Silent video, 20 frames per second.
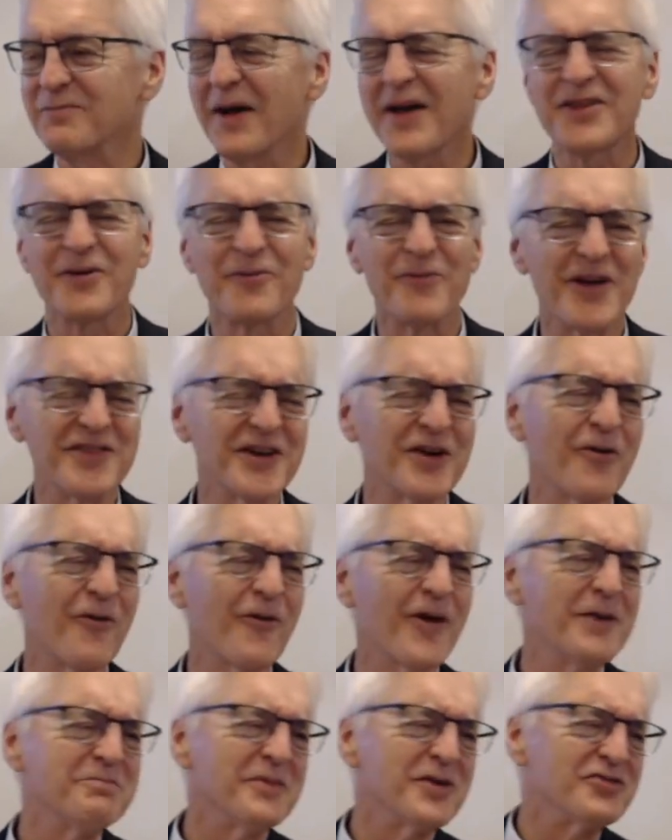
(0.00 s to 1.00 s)
By the way, the
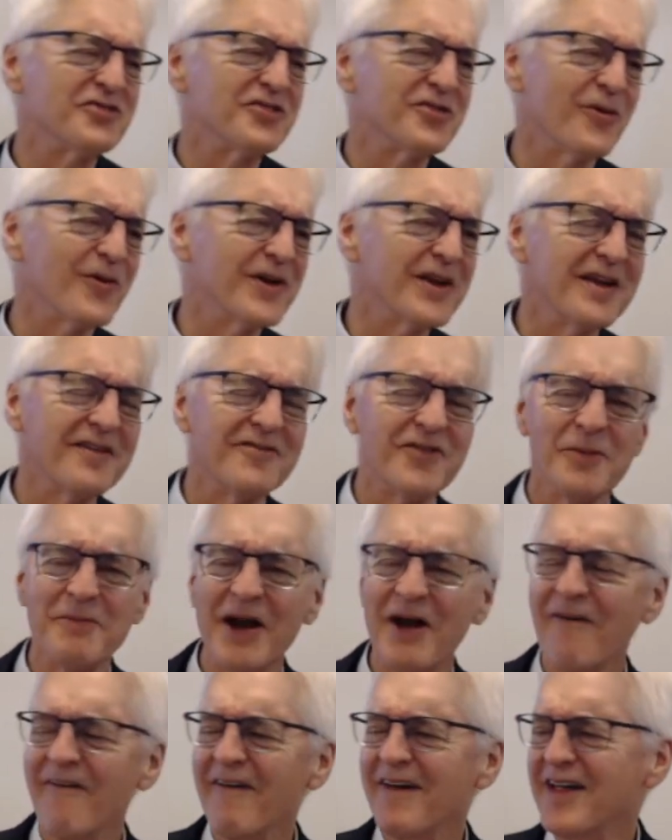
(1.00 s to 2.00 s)
great majority of
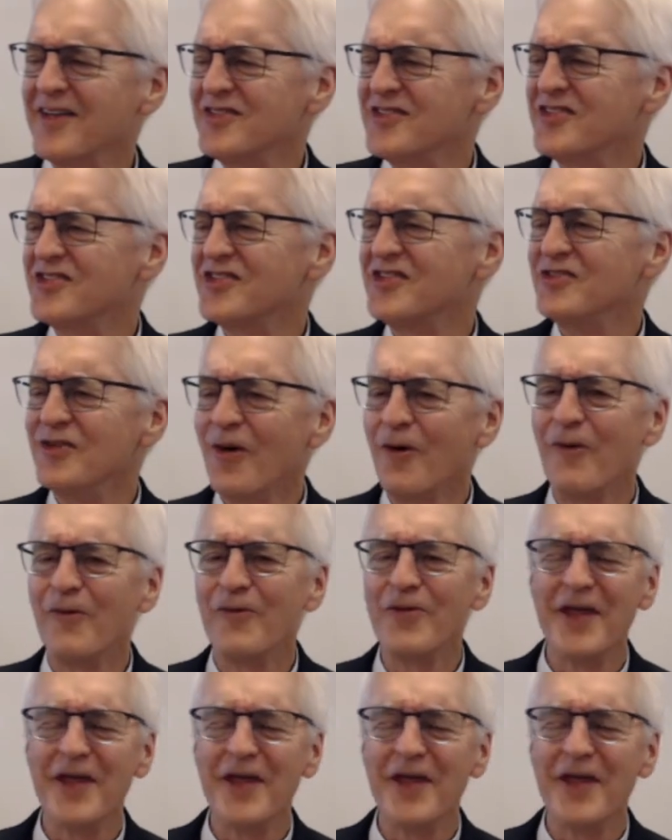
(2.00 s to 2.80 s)
Americans know